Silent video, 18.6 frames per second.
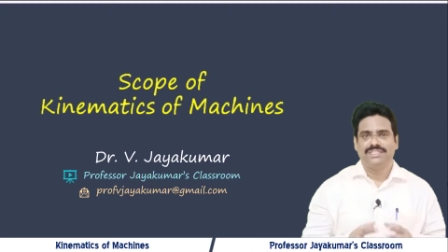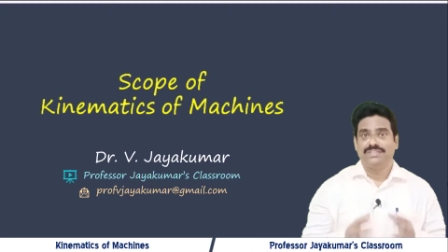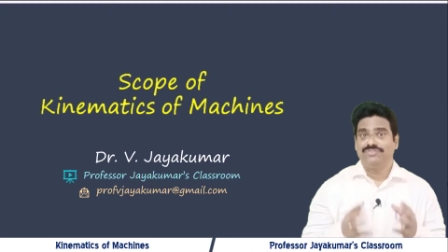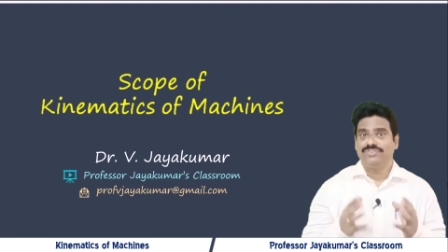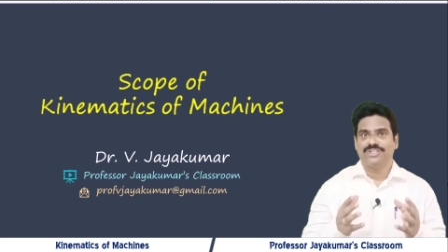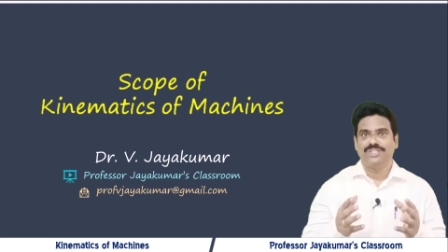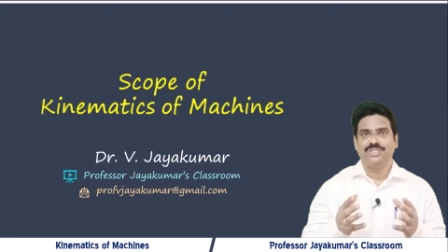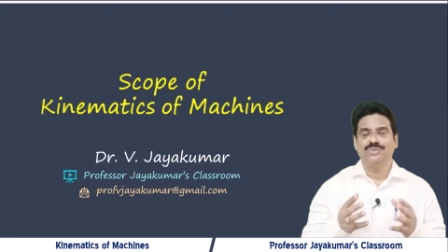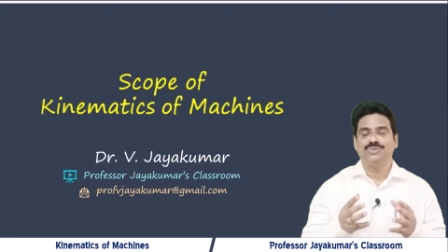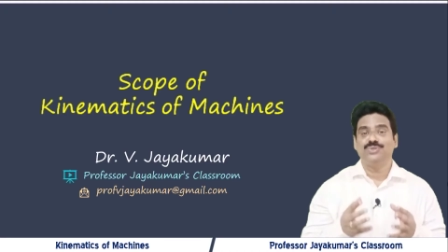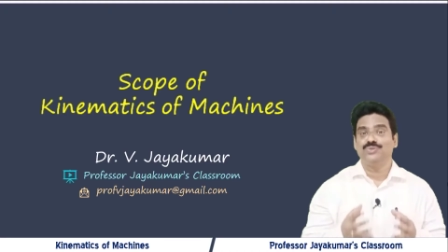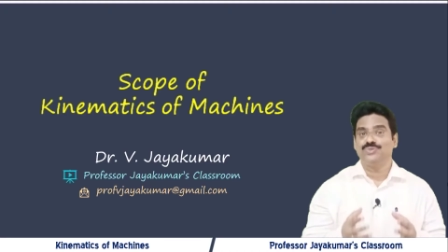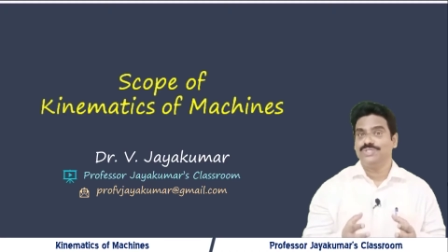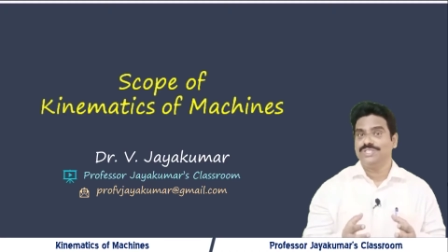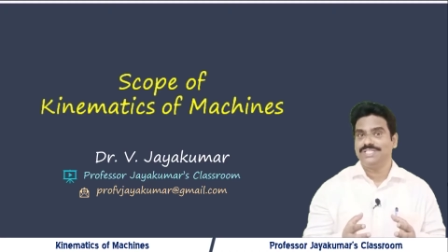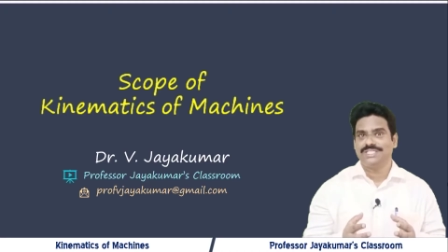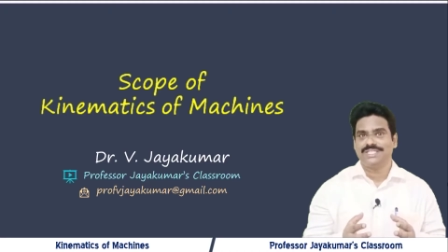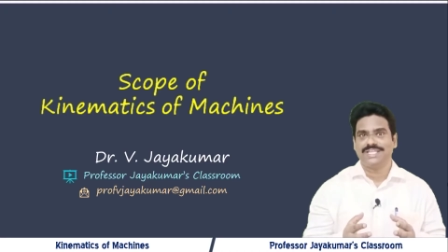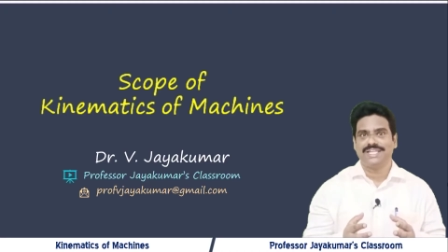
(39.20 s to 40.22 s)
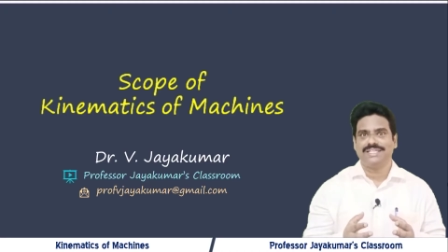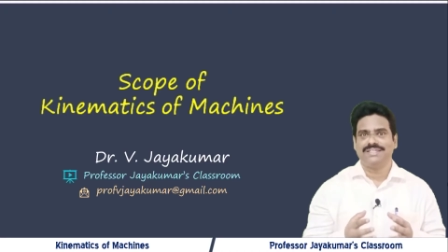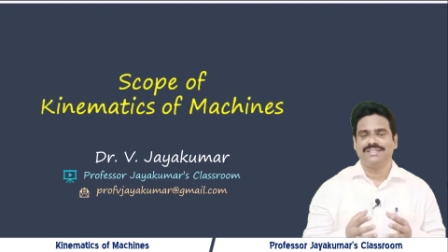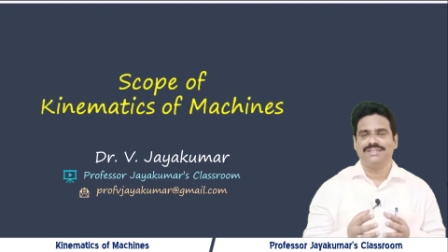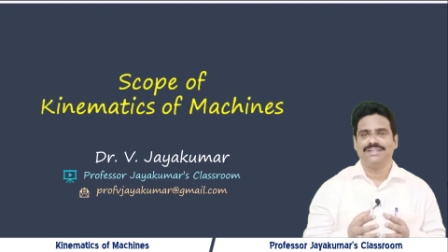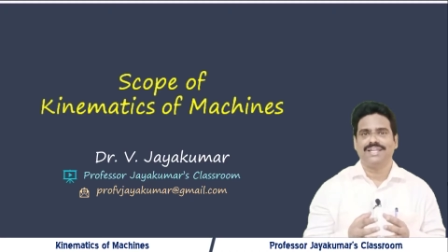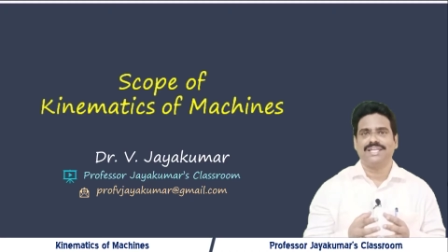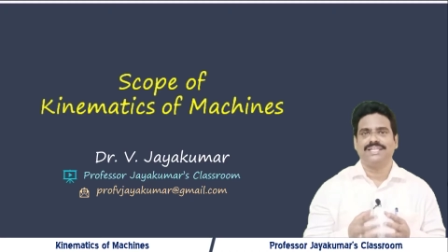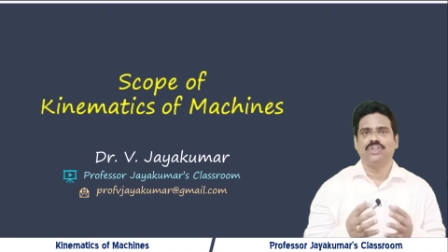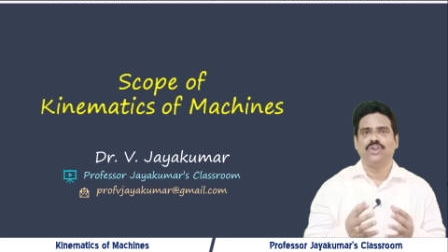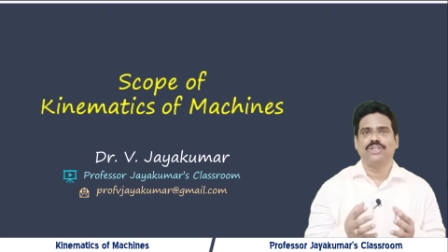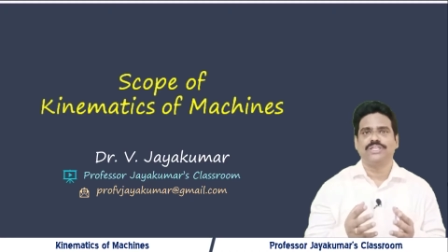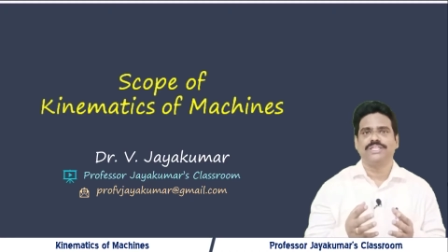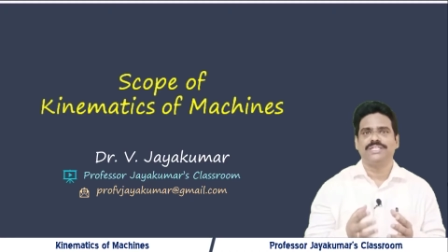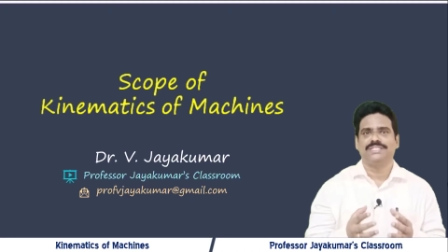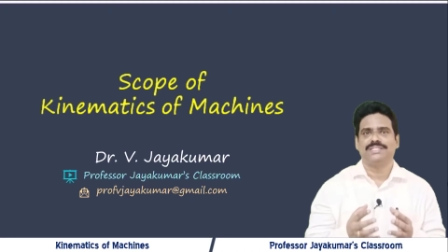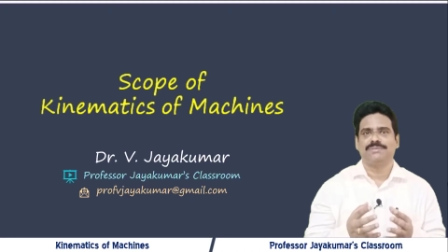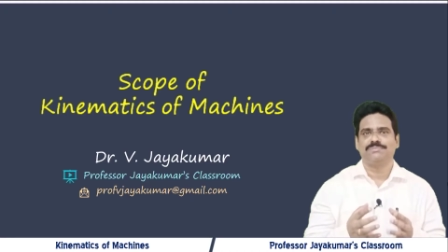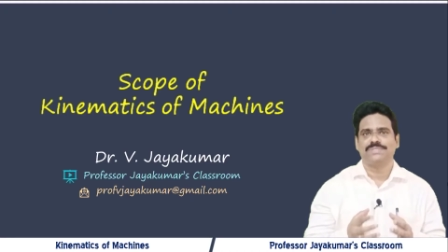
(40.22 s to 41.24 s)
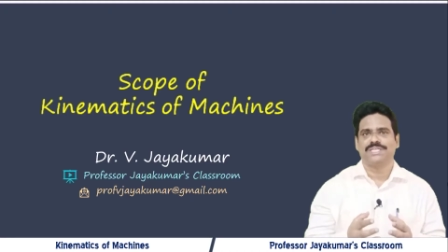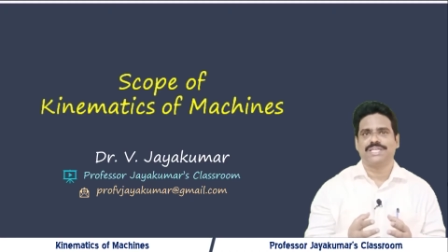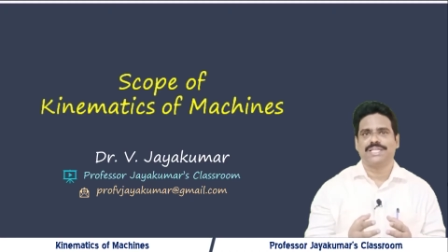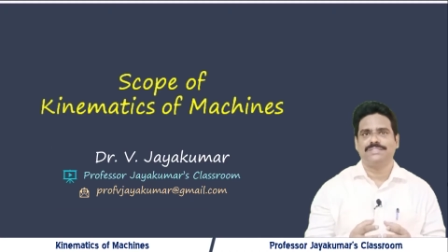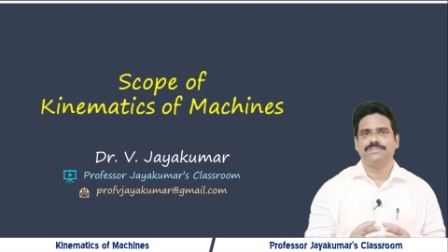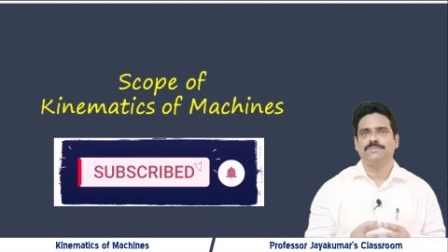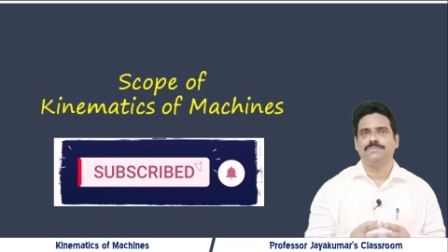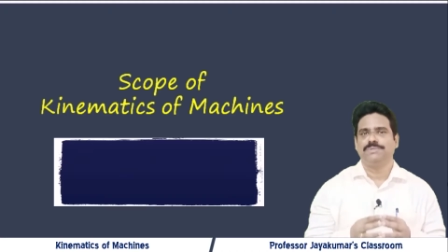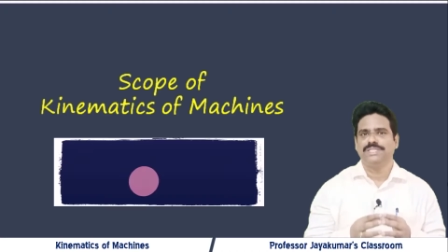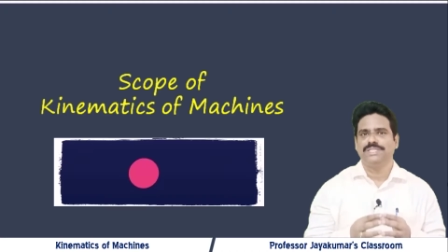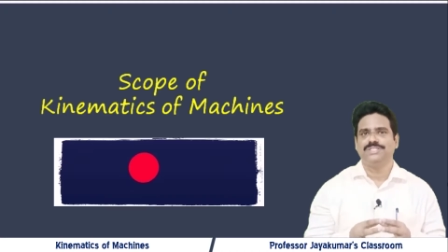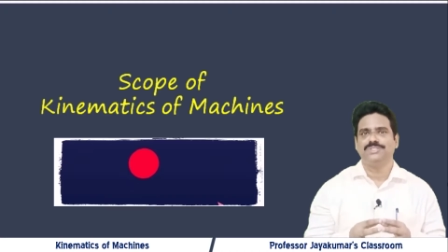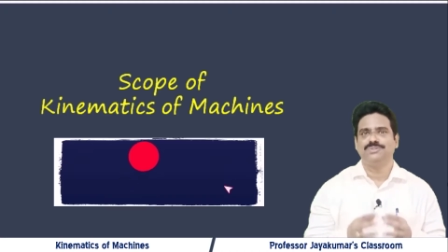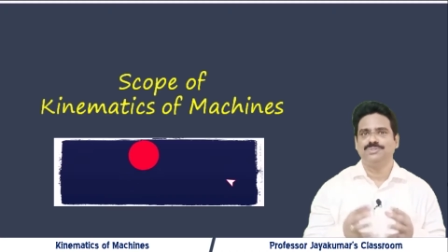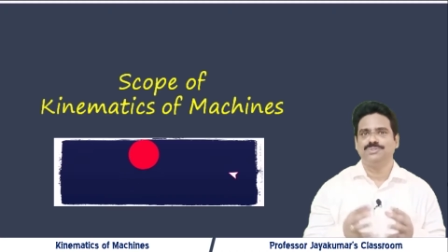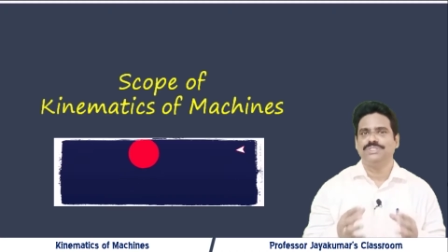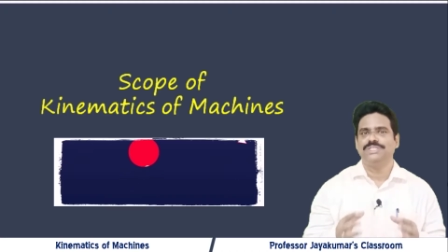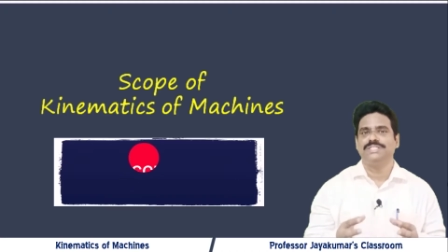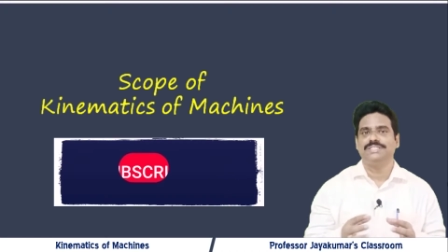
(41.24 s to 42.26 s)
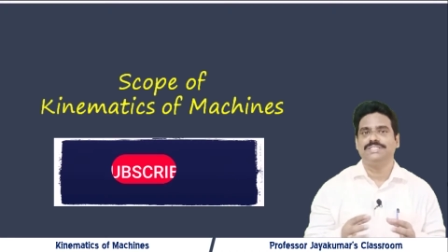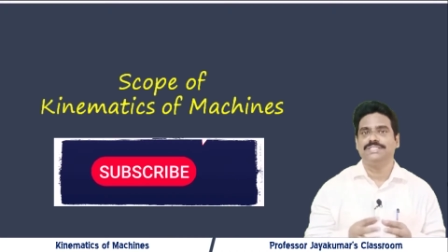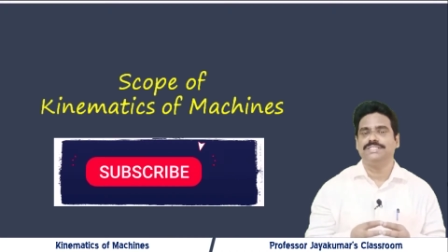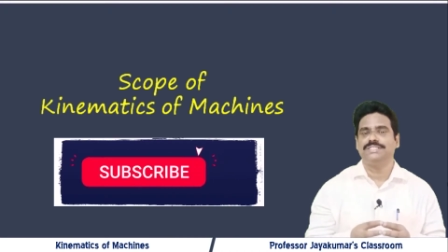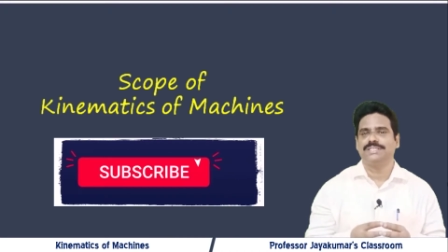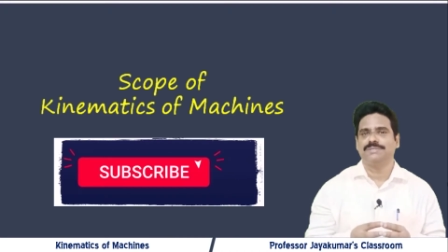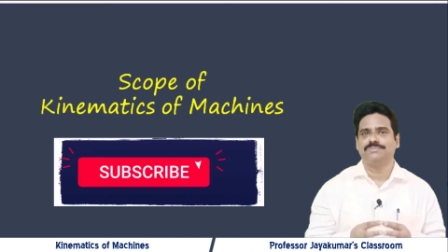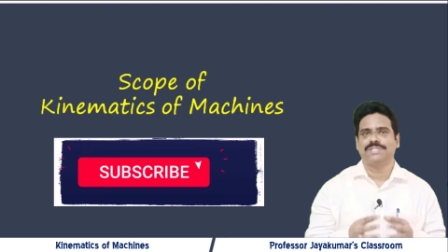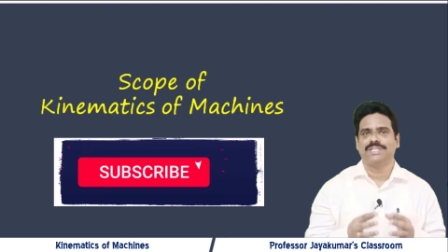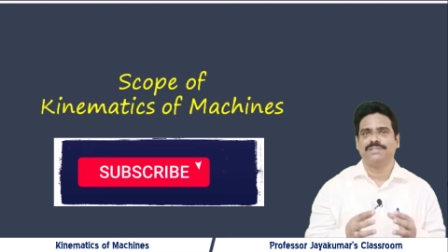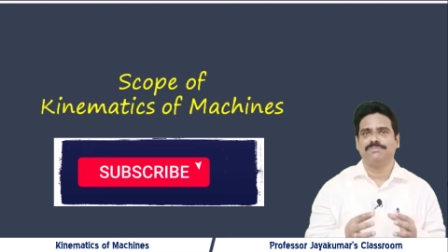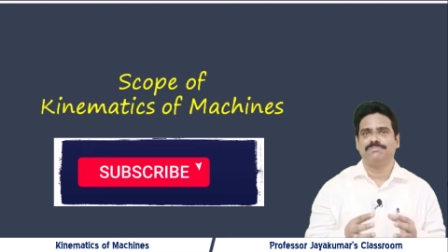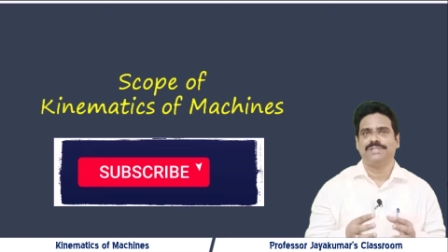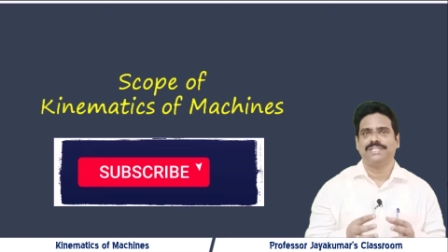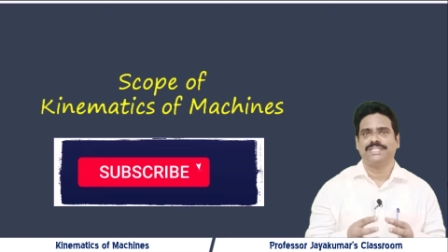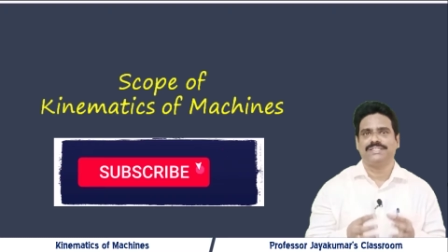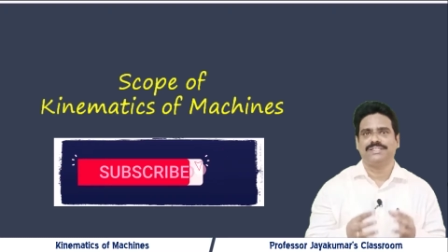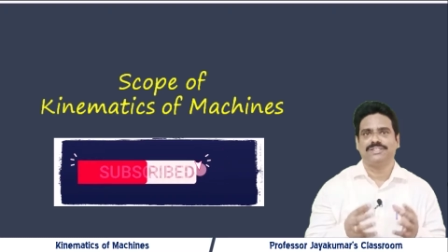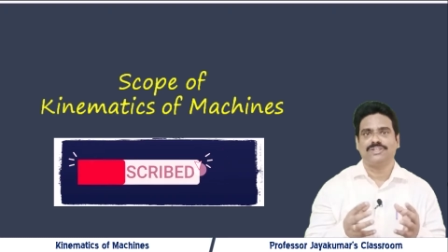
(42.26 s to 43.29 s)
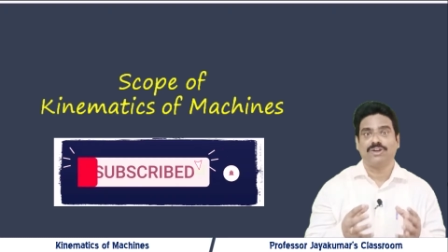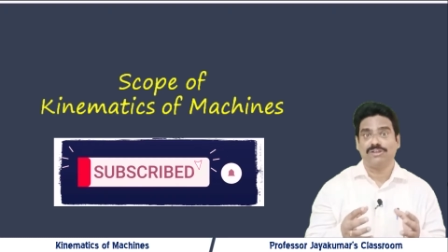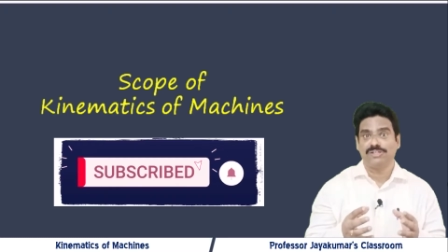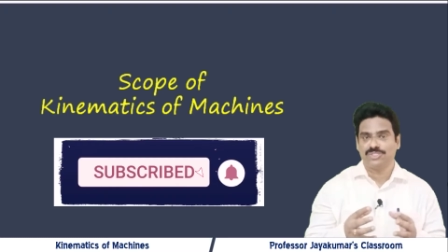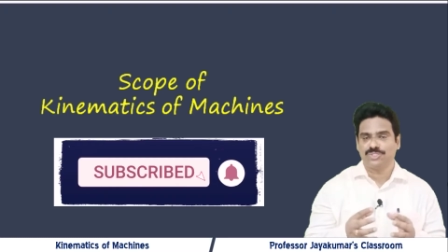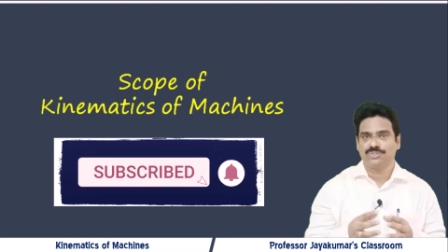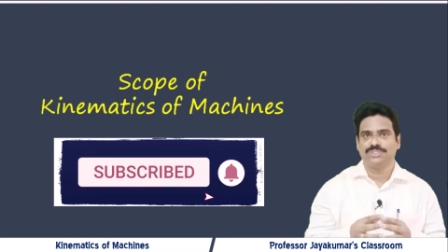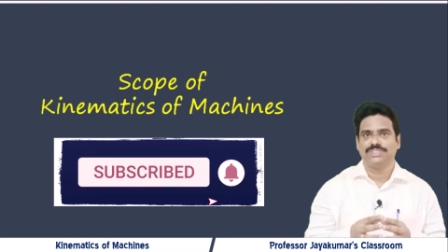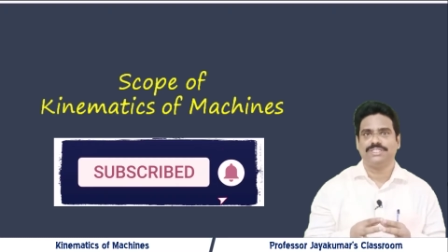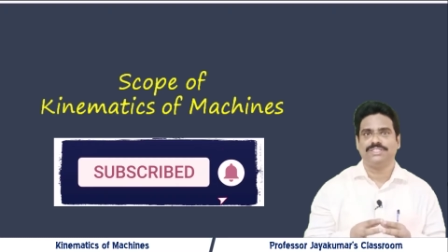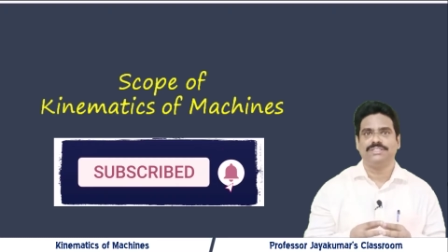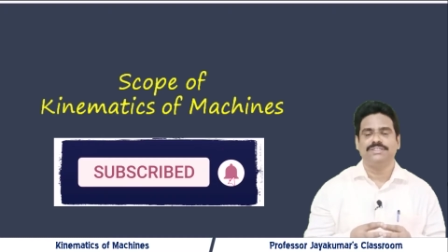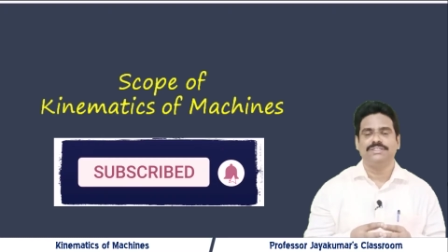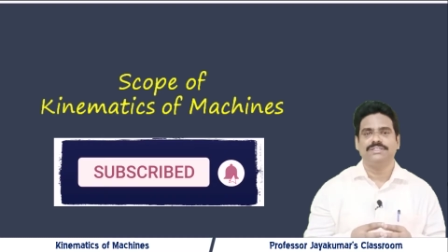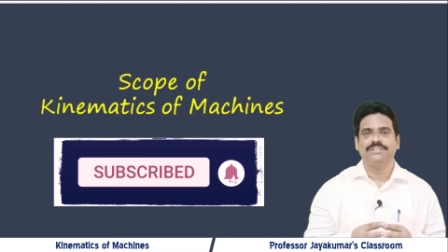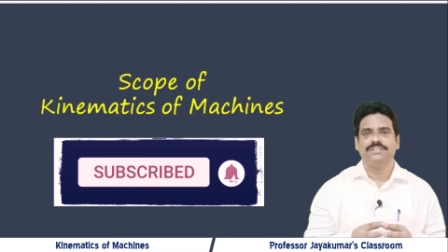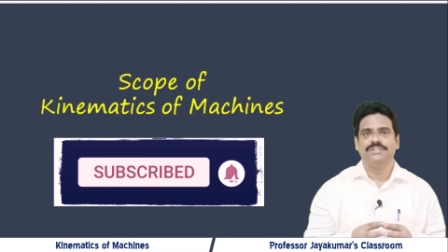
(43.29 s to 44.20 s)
If you are new to this channel and not yet subscribed, please do hit the subscribe button and also the